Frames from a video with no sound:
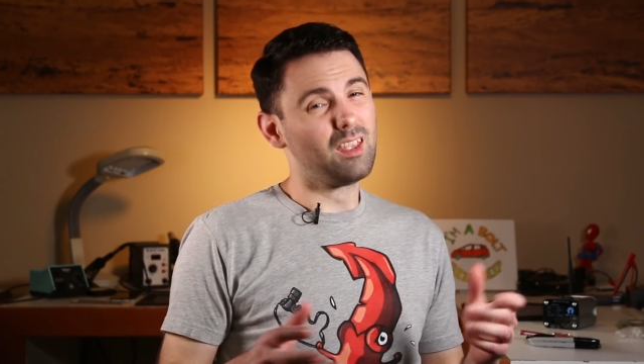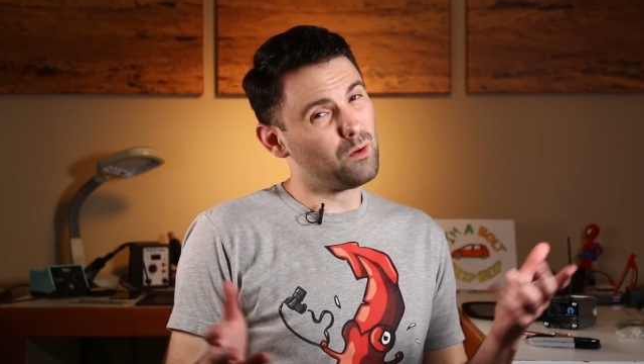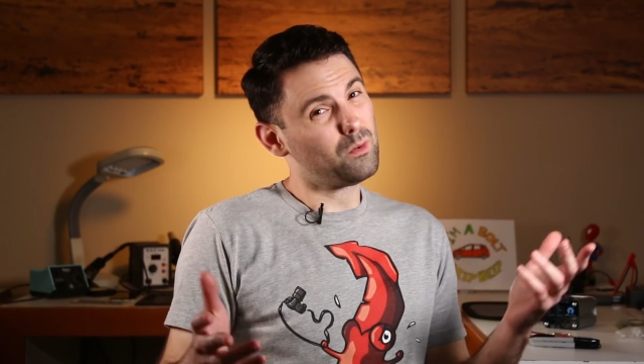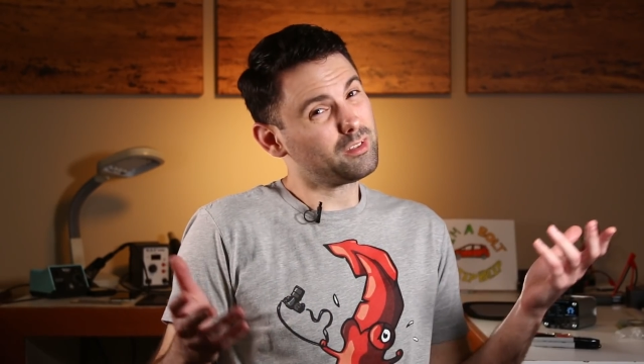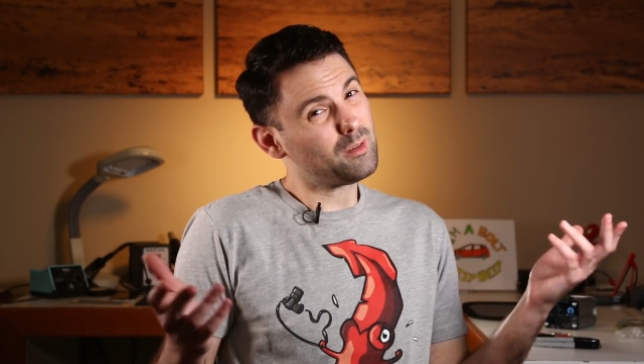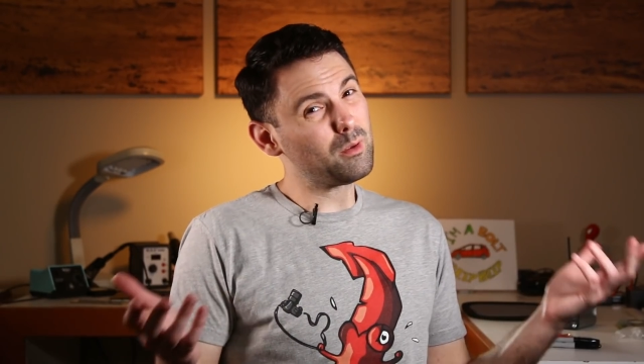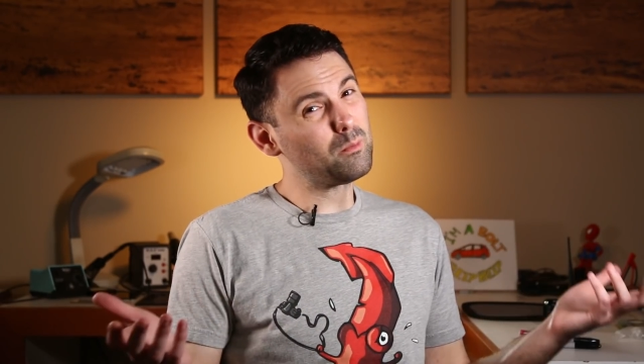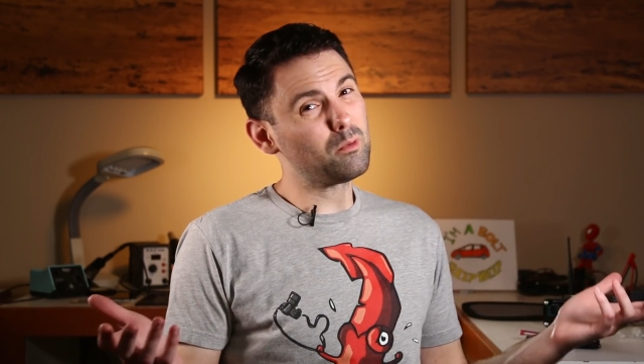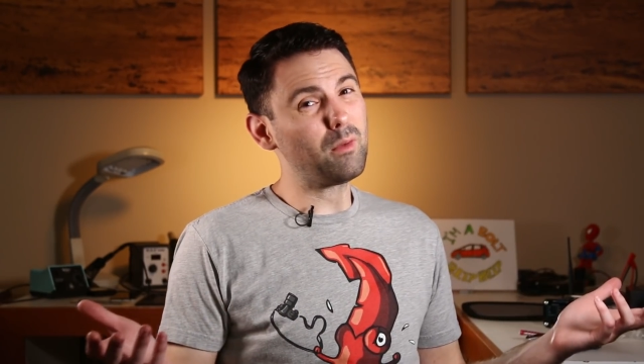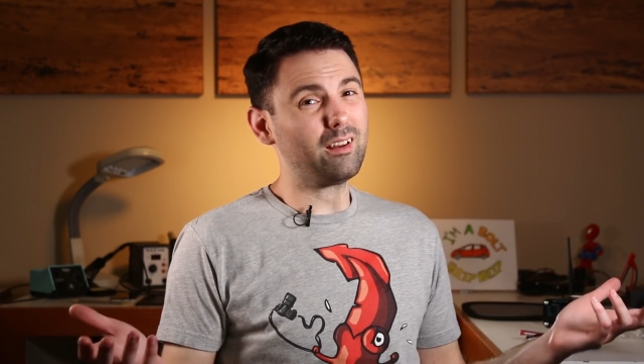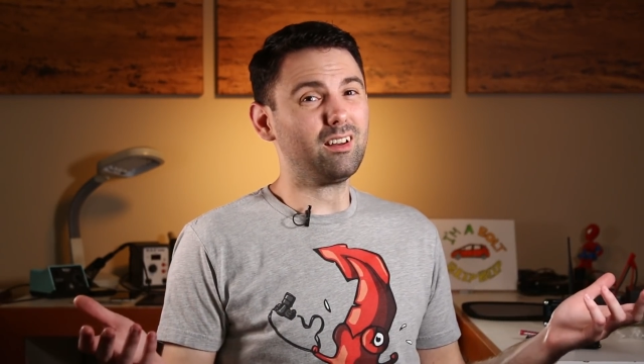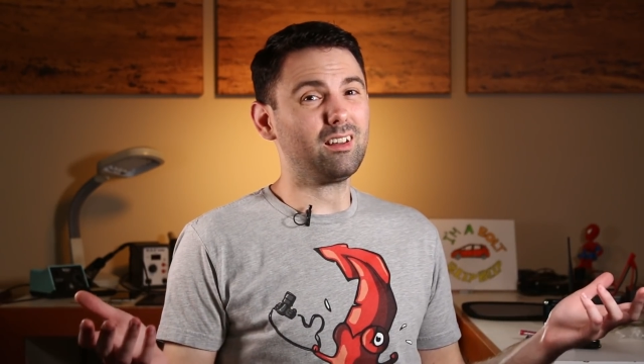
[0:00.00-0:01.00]
Yeah, well, some people
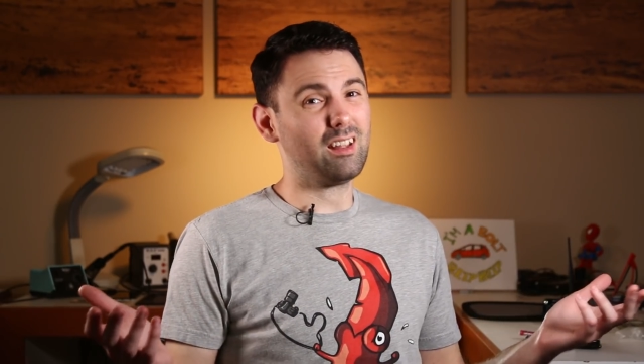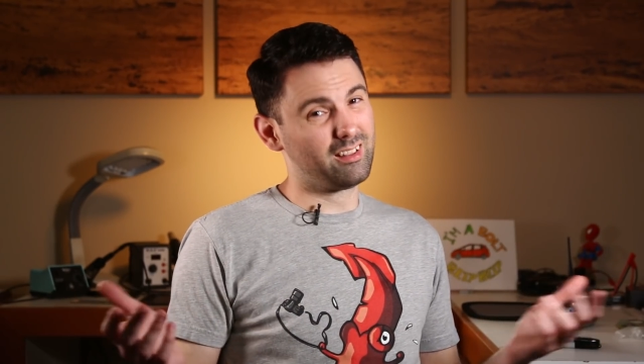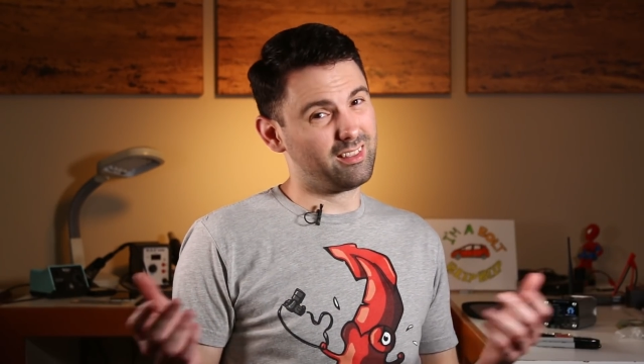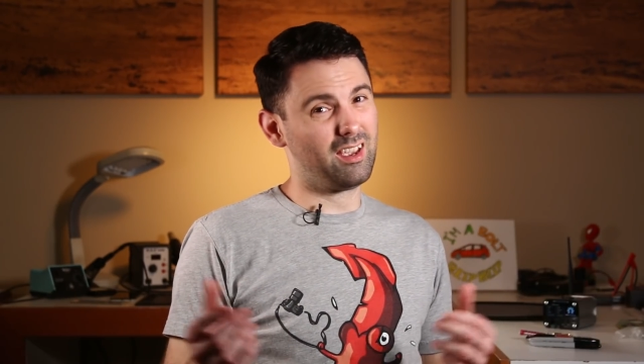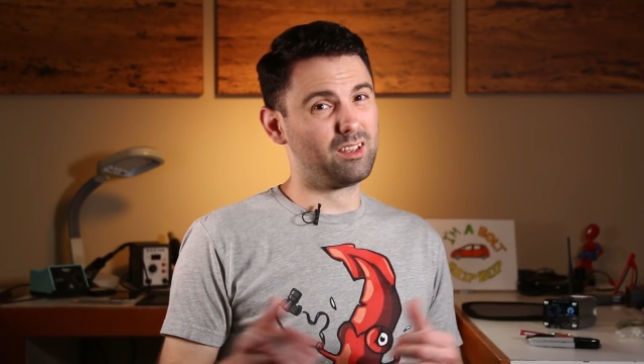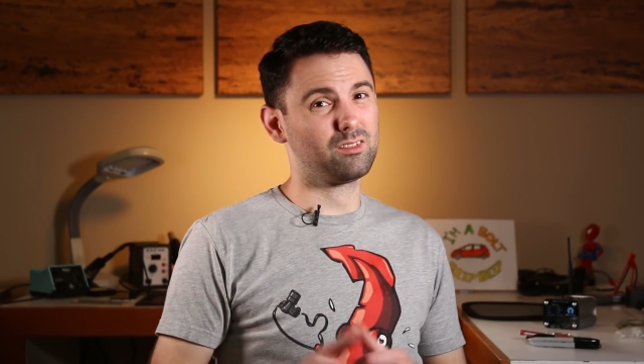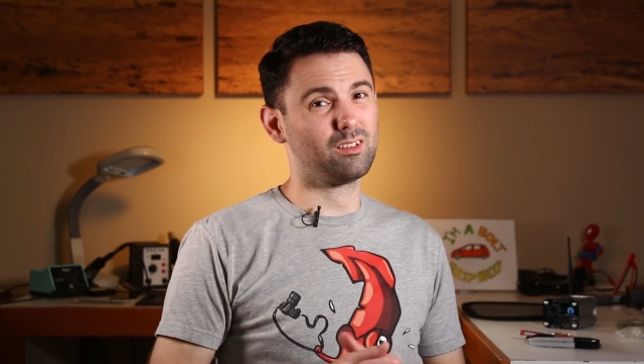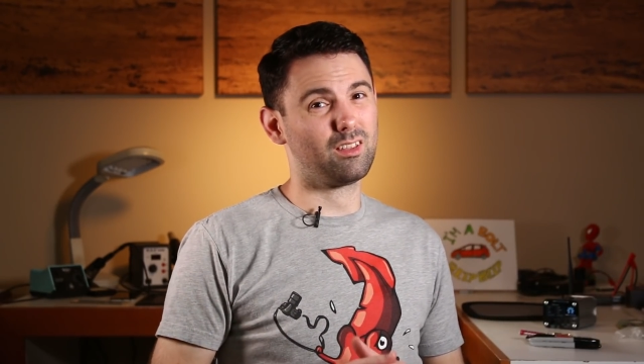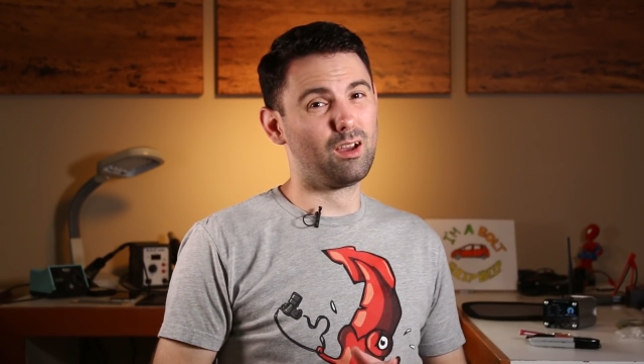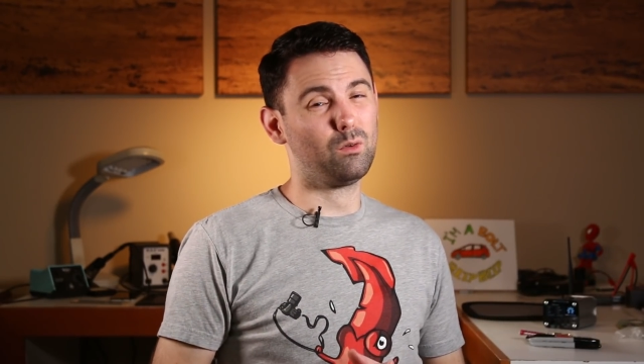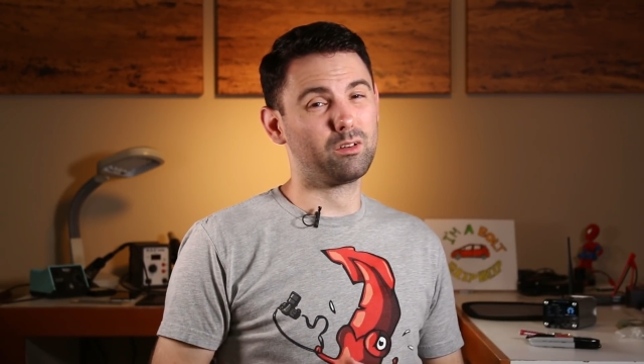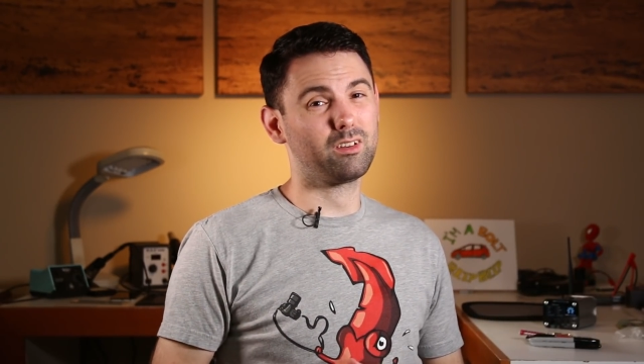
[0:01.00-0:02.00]
might not like the answer to
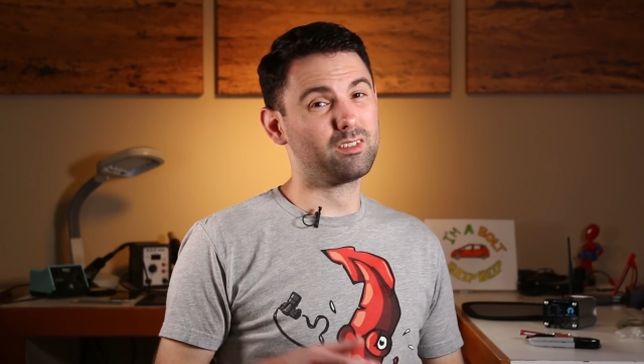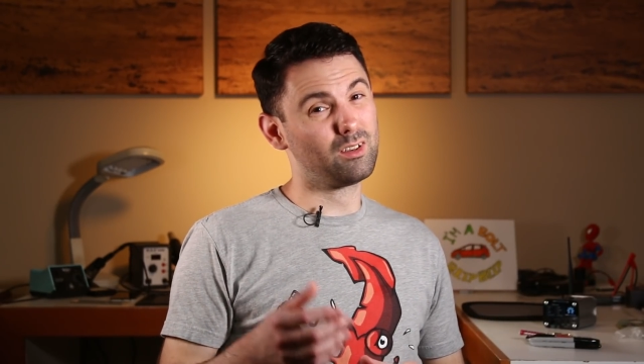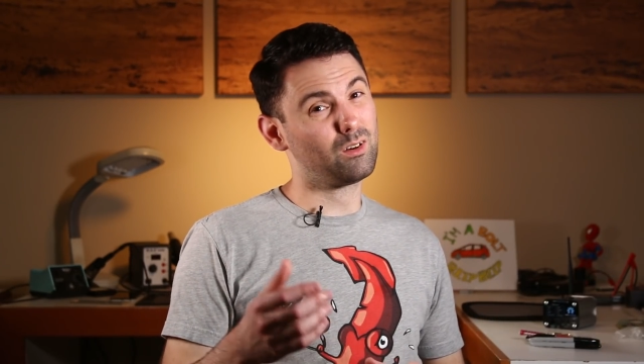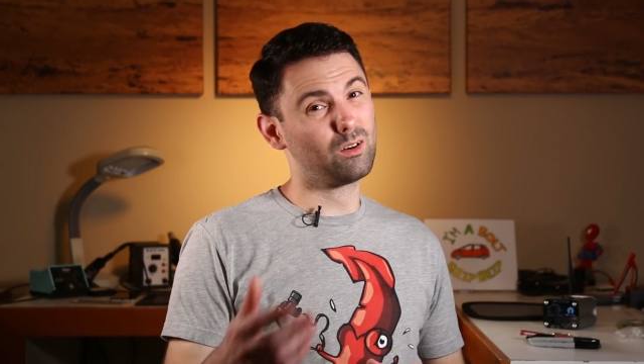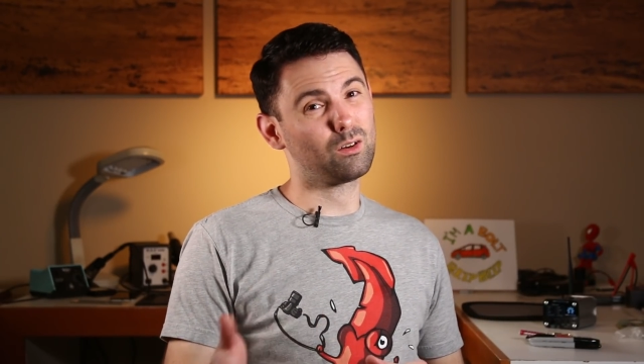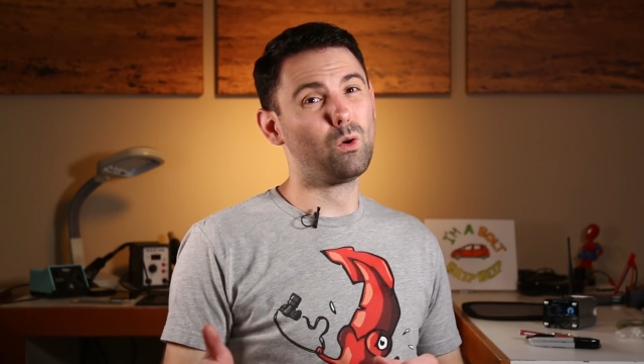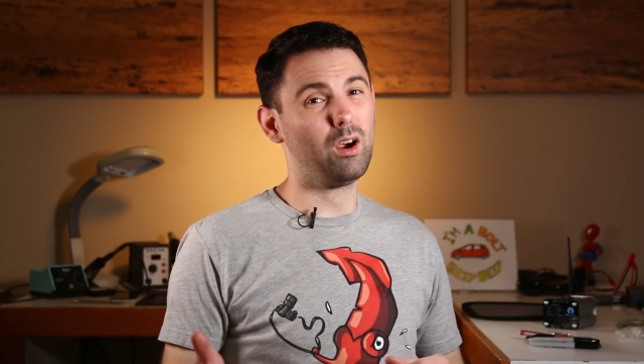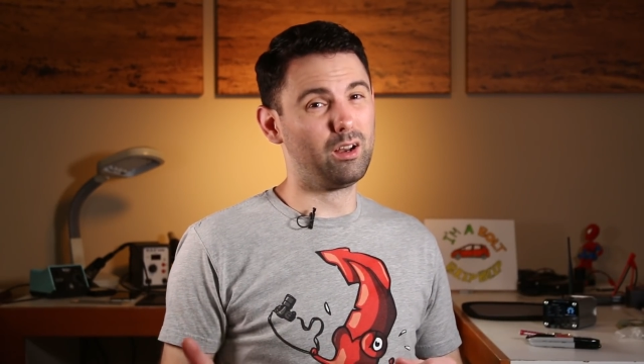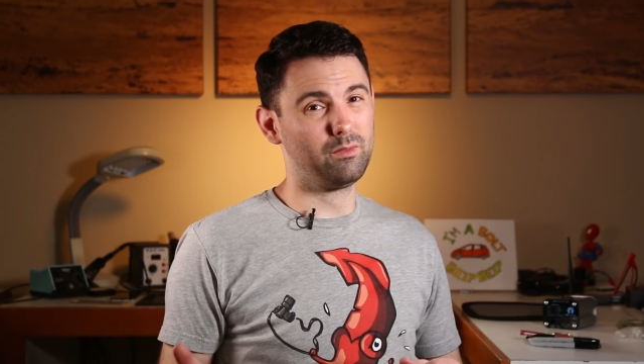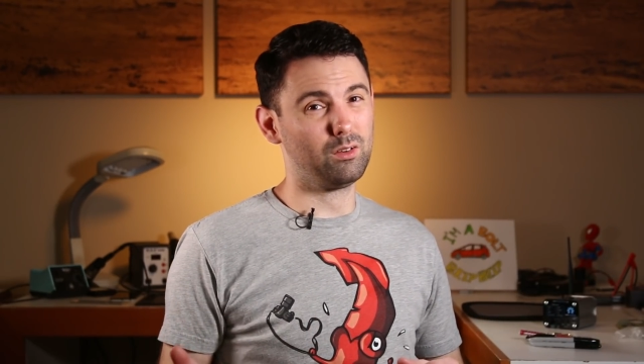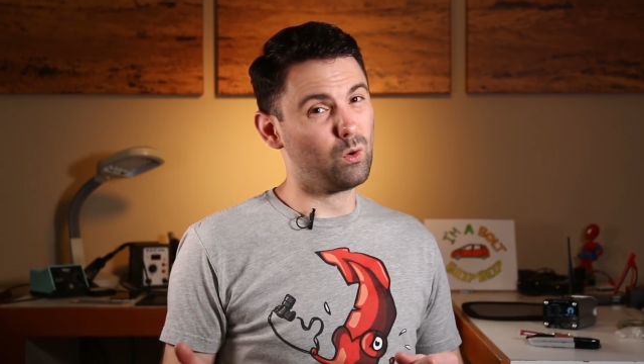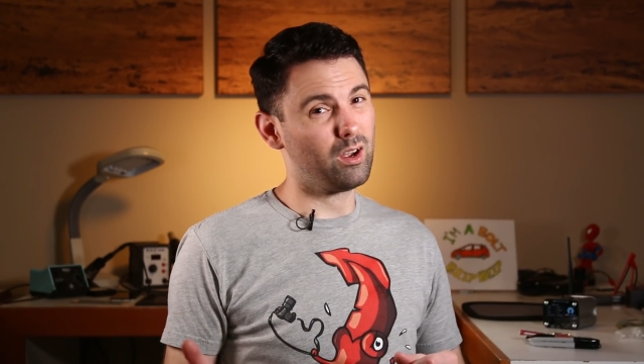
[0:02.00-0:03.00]
that one because there are quite a
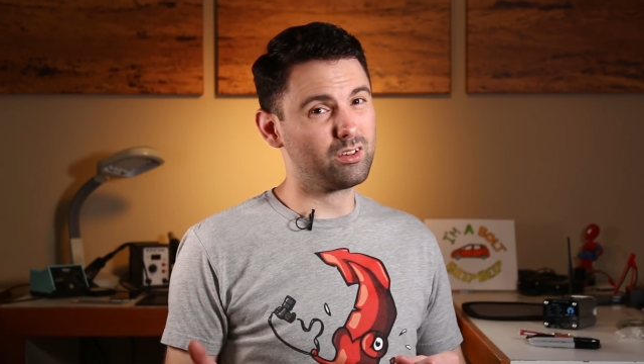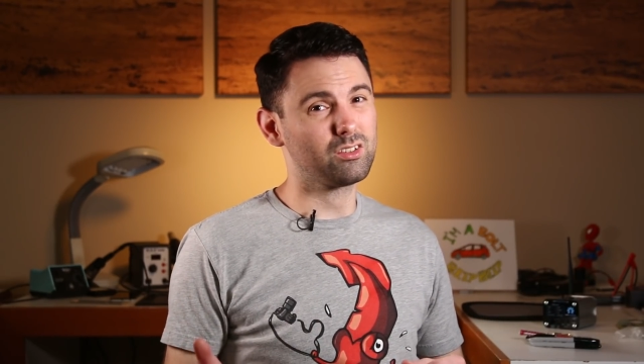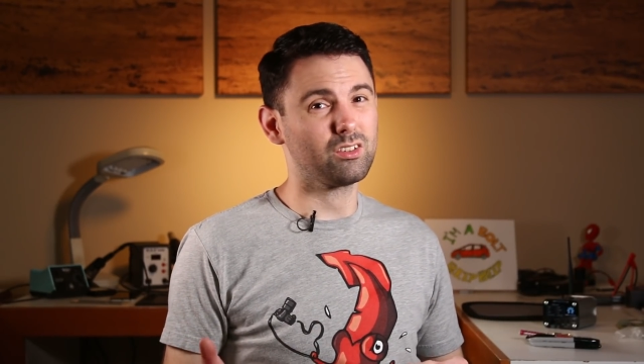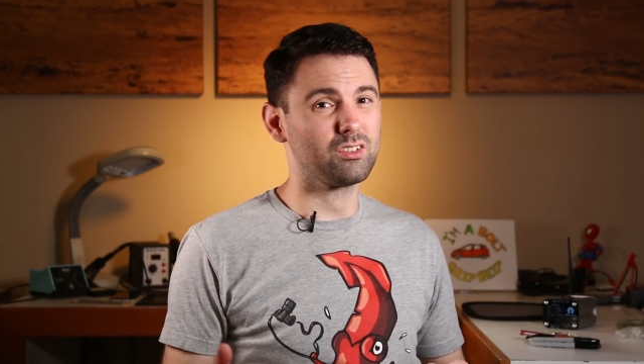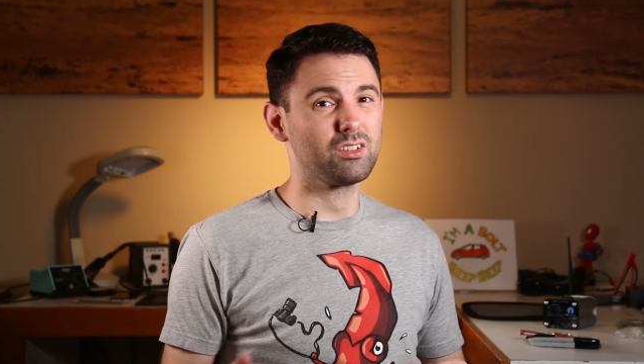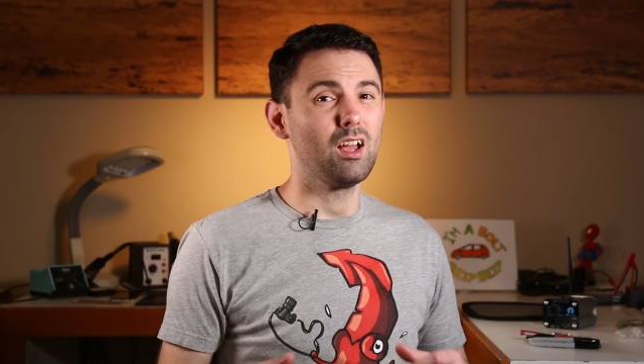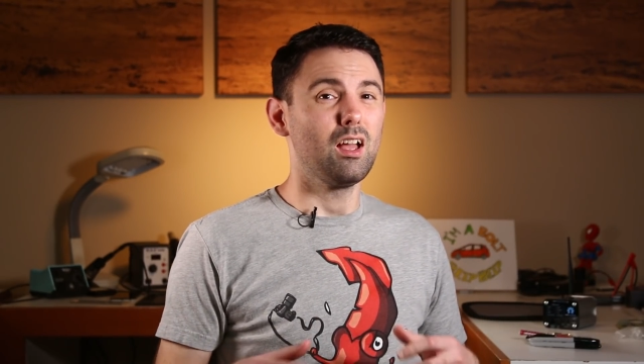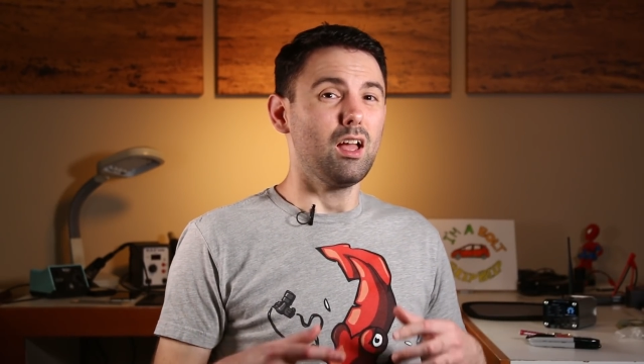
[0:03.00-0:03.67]
few questions